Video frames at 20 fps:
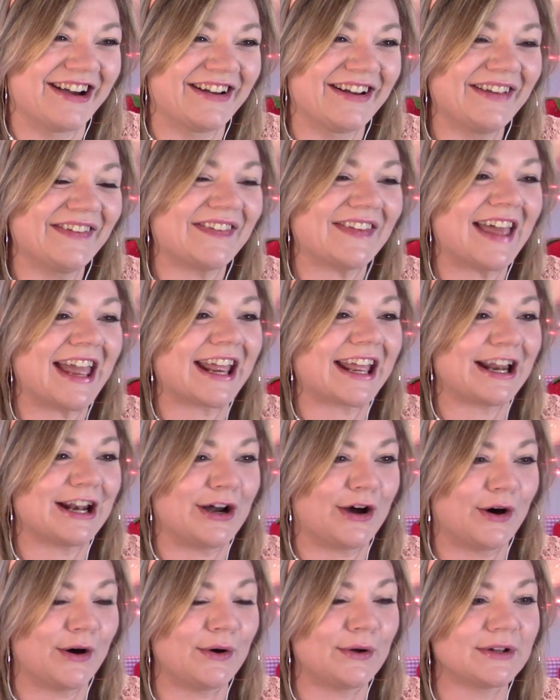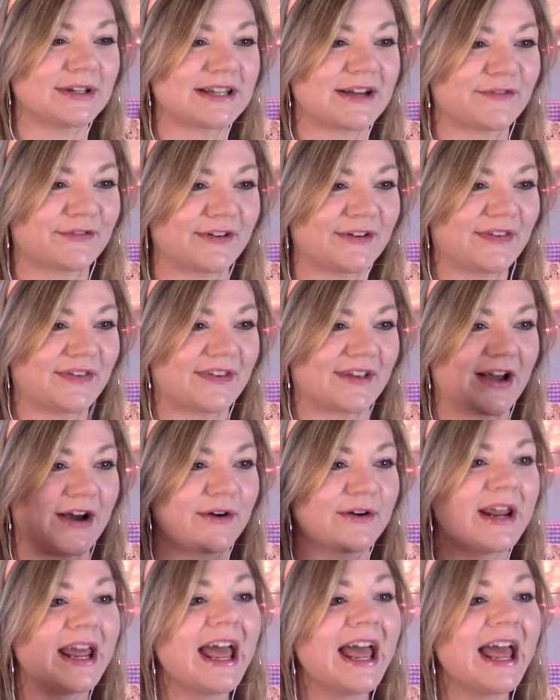He's like in a whole different zone.